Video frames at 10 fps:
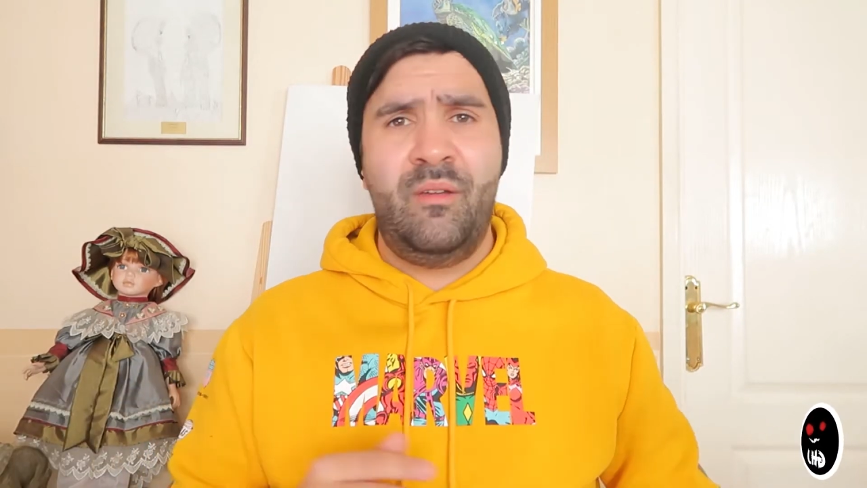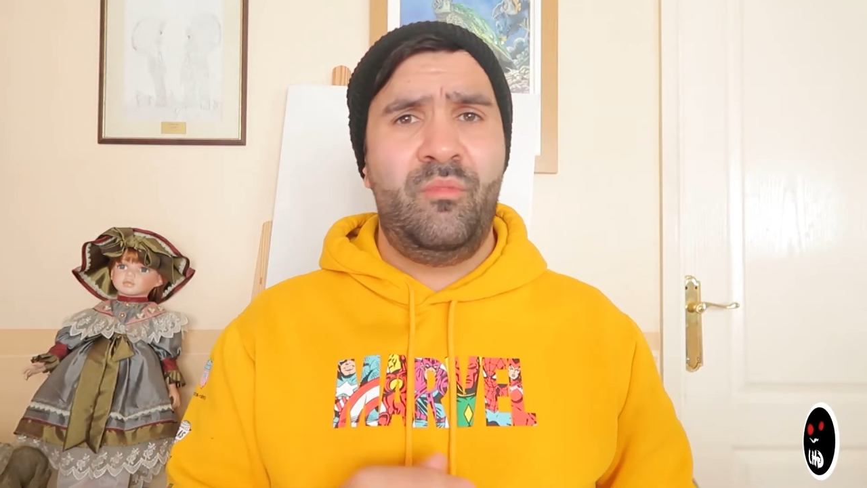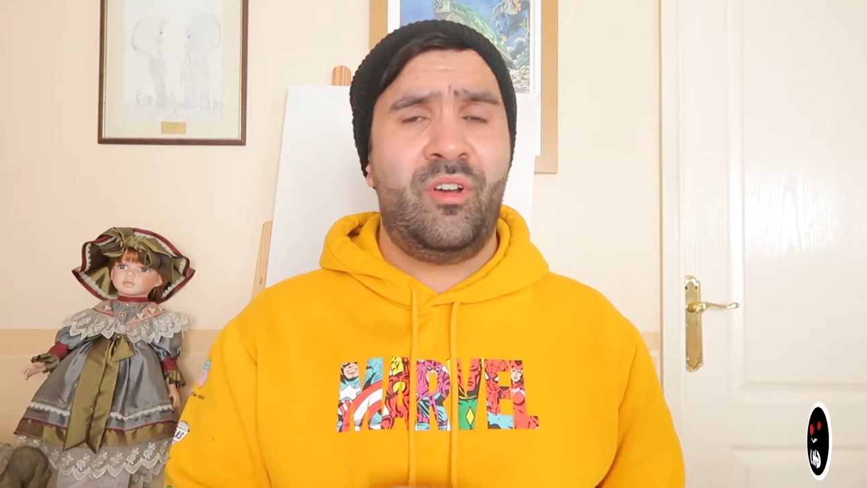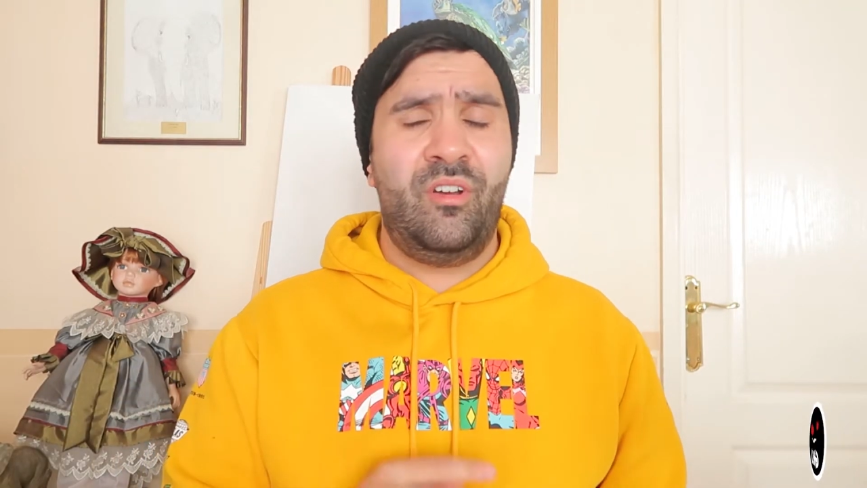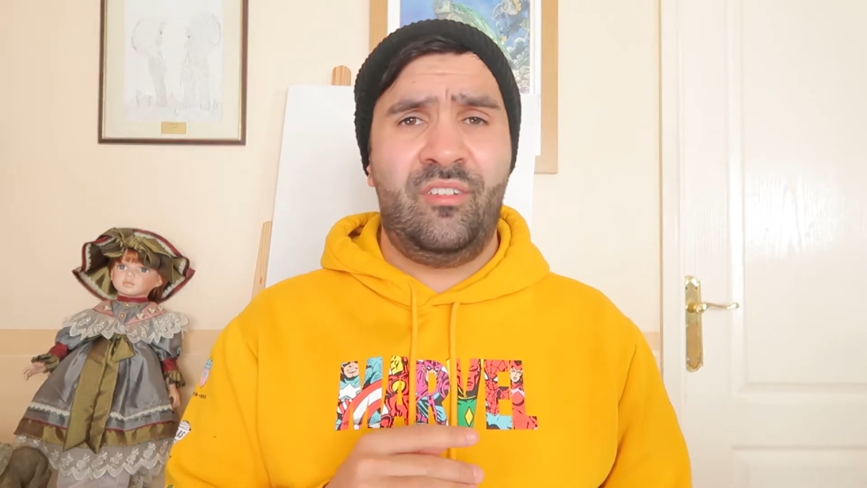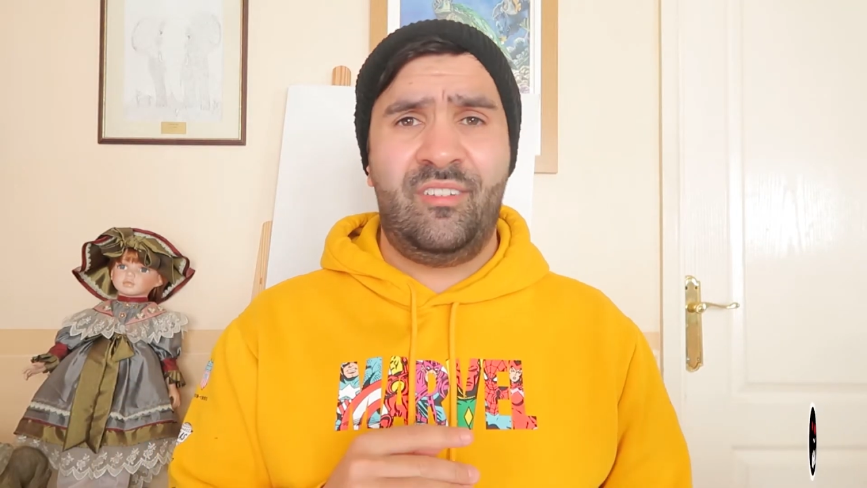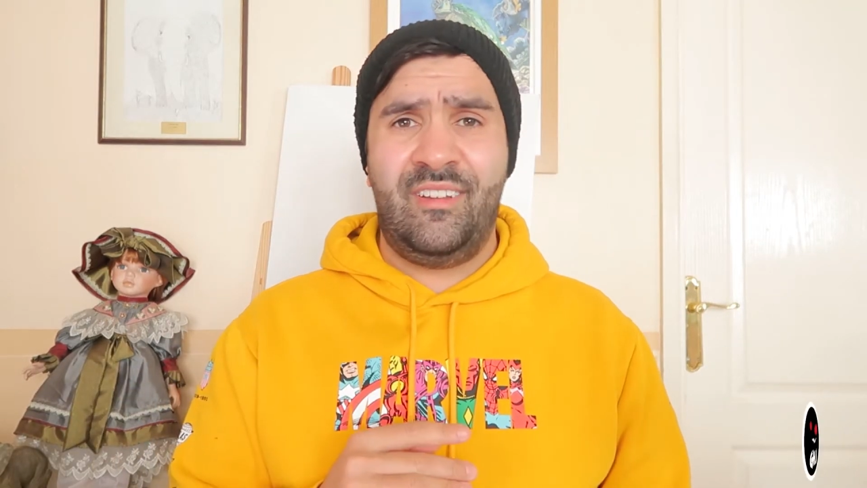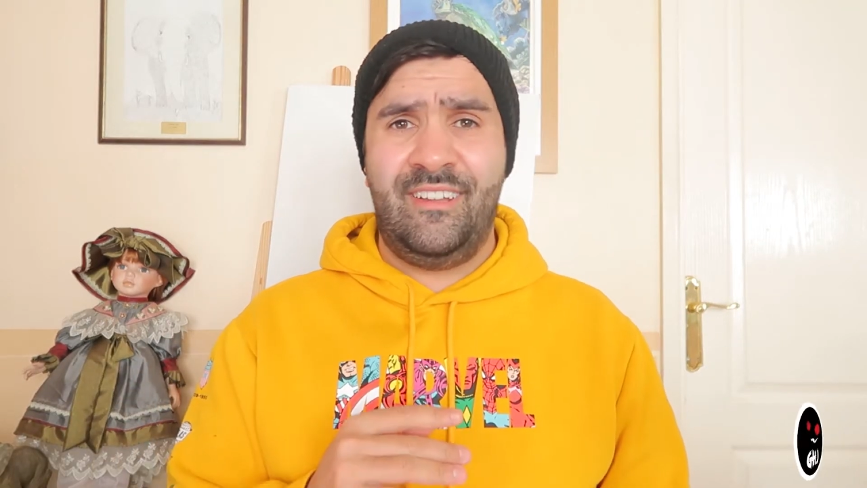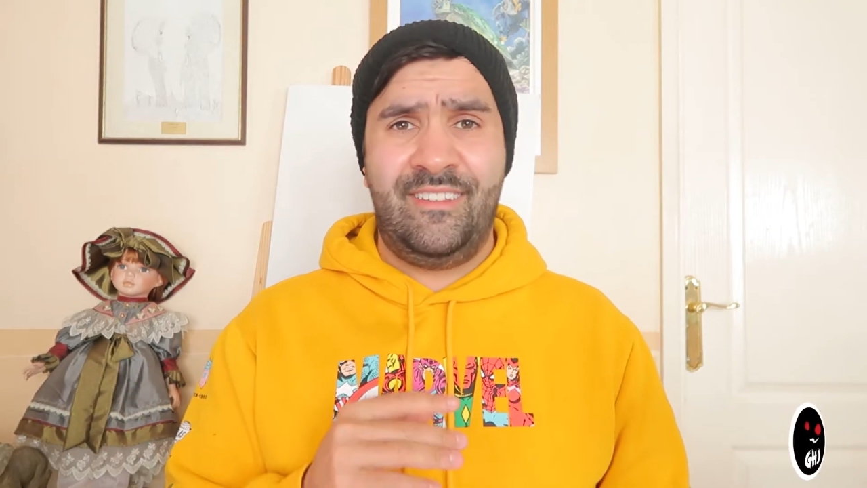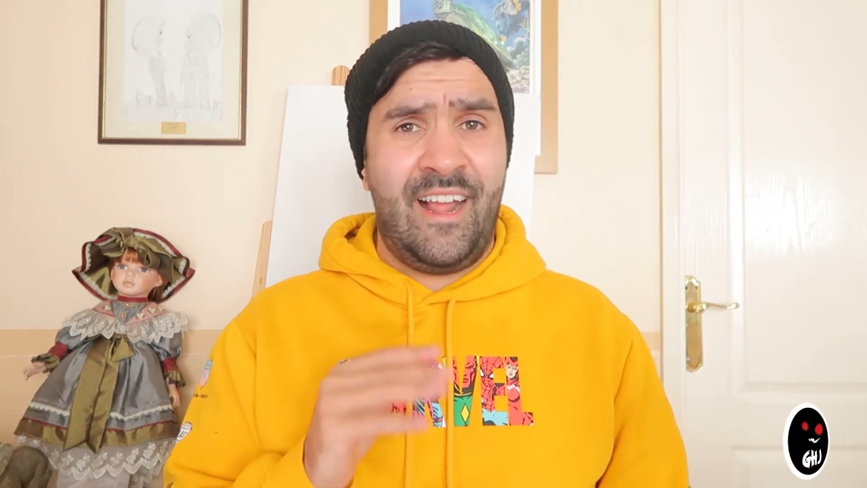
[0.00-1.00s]
because
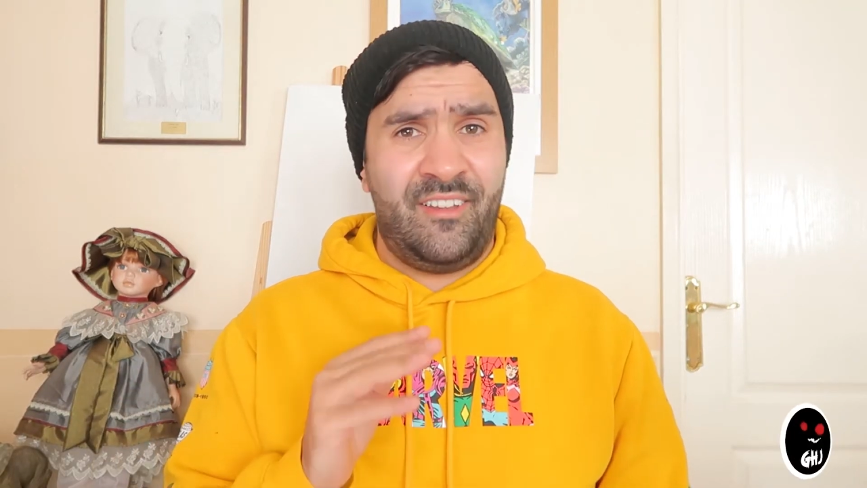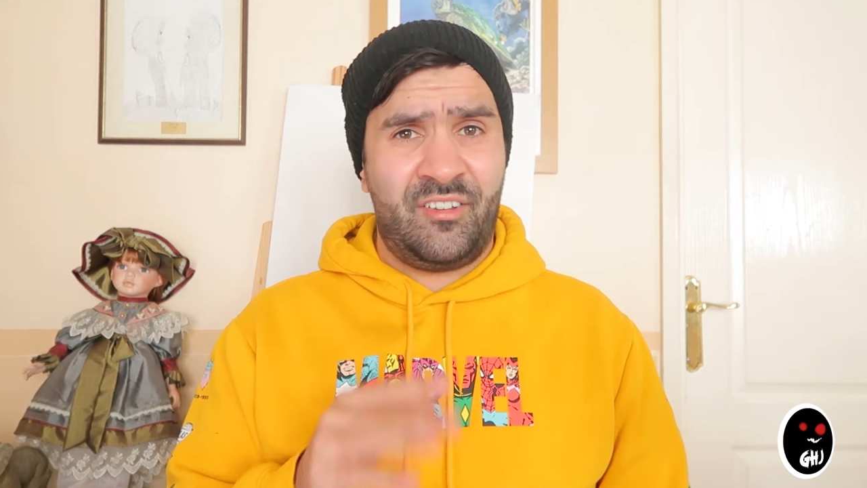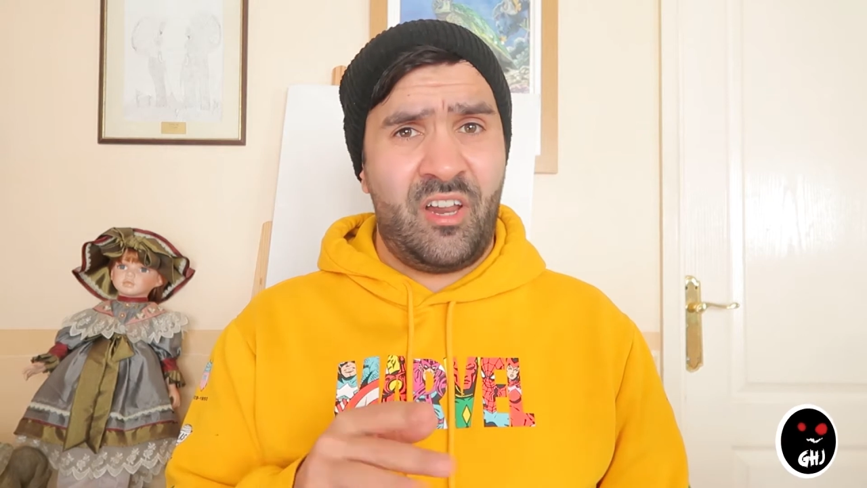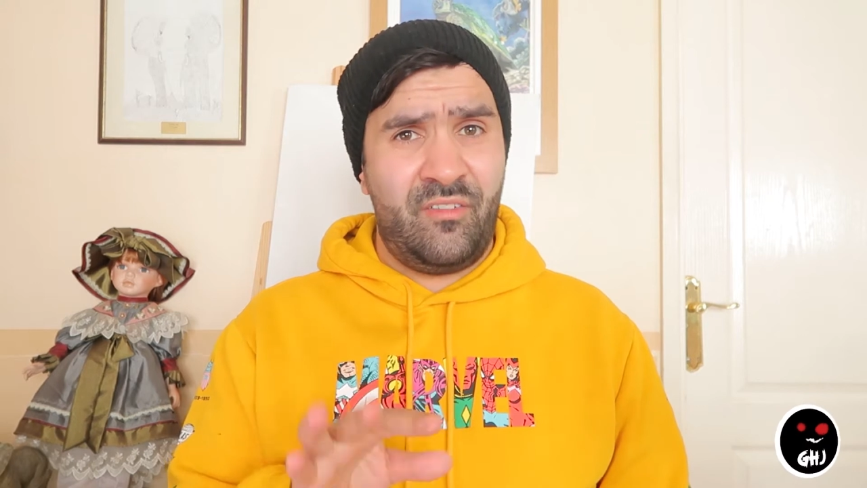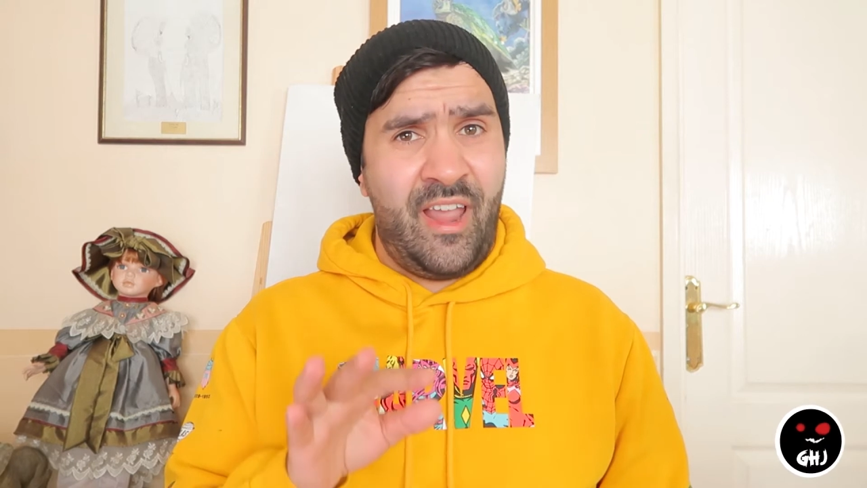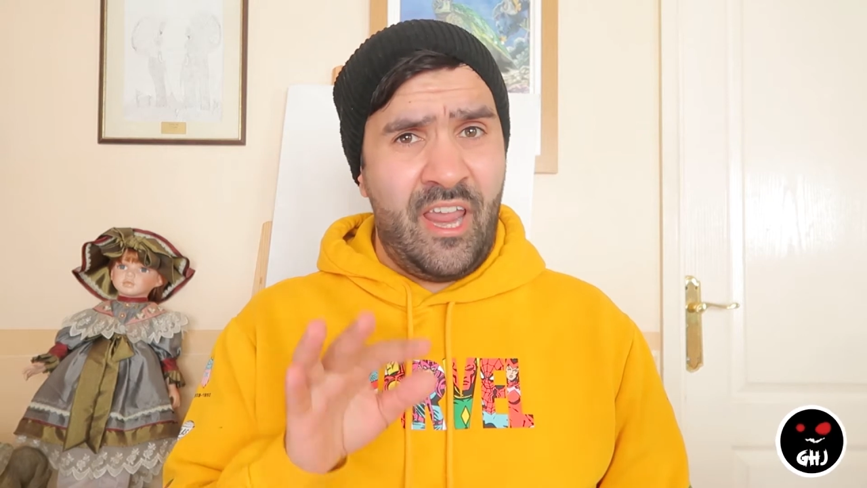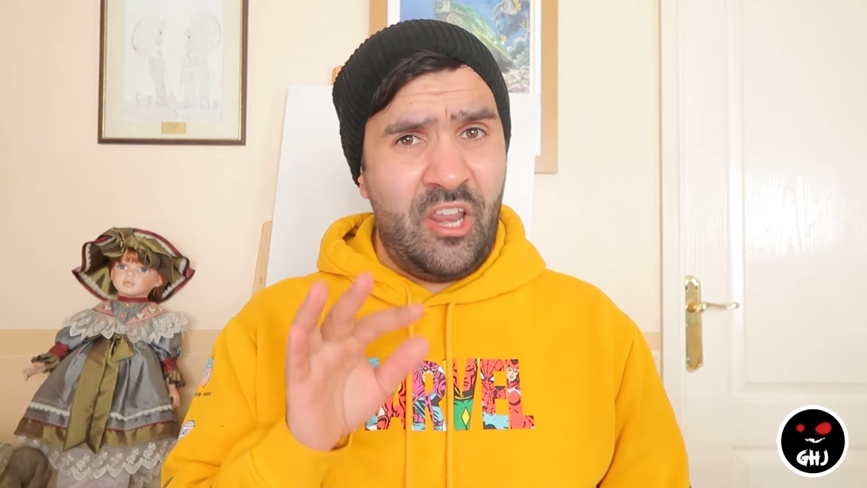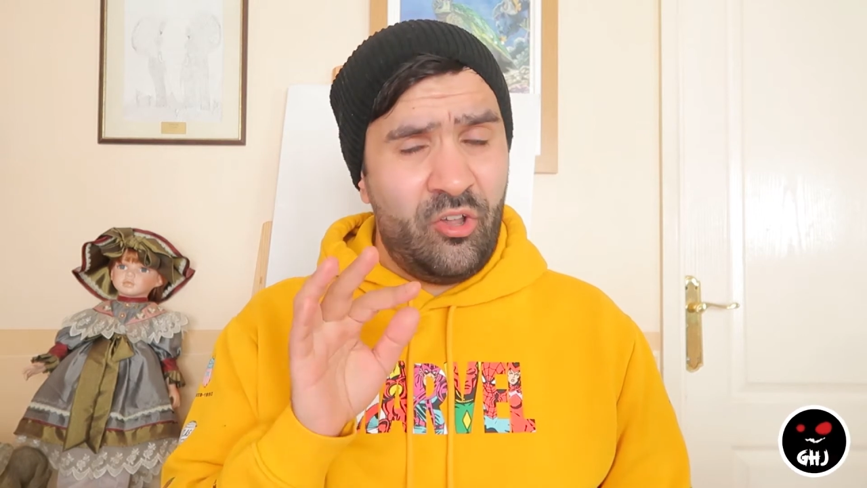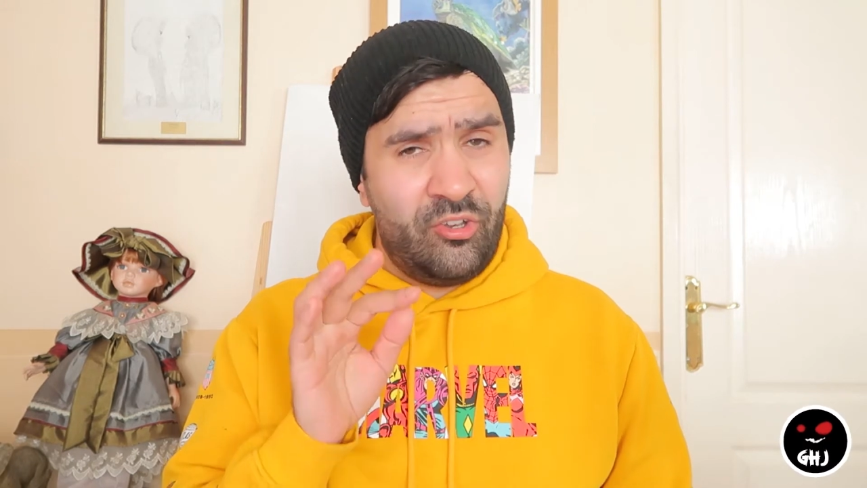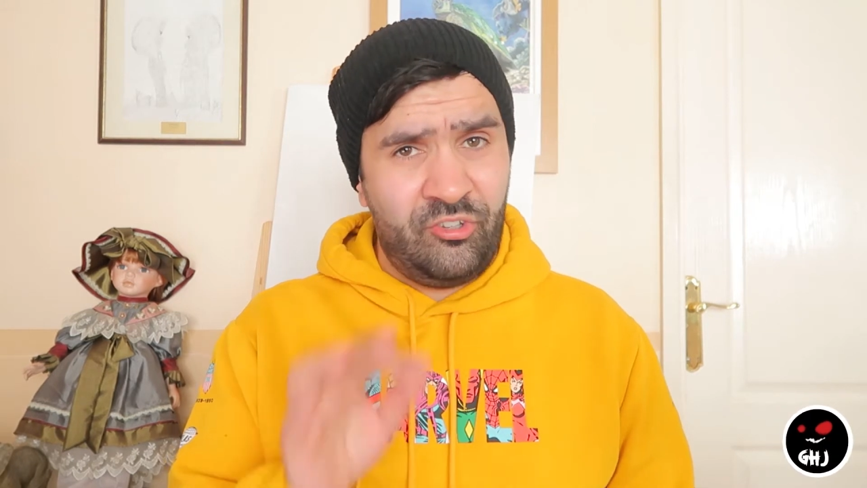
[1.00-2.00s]
that's kind of how you
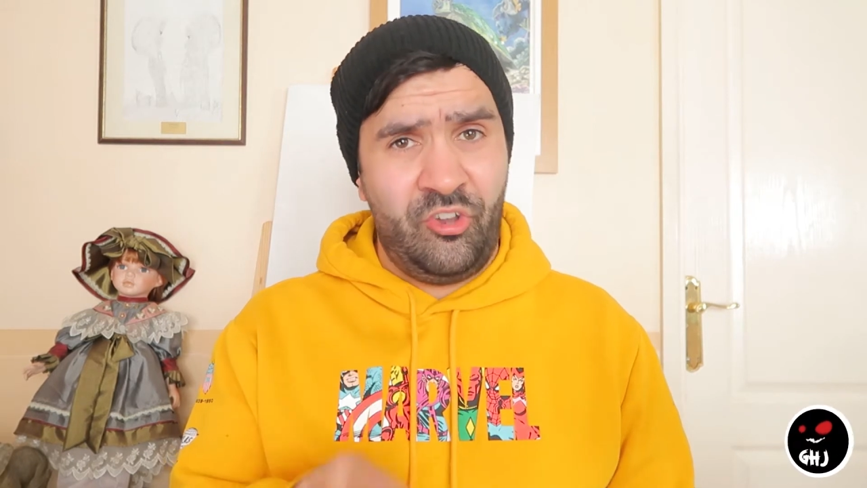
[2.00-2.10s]
not